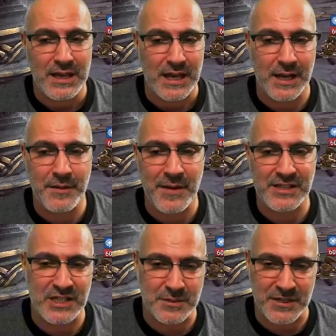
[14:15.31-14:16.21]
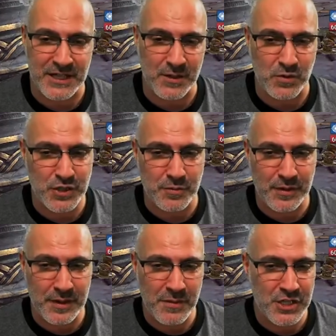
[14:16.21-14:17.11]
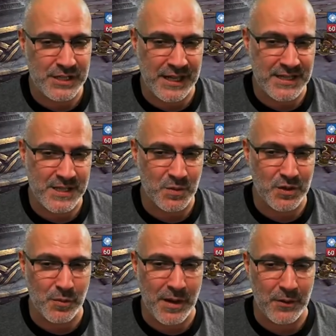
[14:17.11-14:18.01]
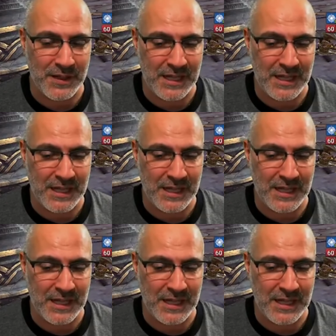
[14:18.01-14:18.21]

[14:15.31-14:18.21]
Enemy max H P hit. We should pretty much land somewhere about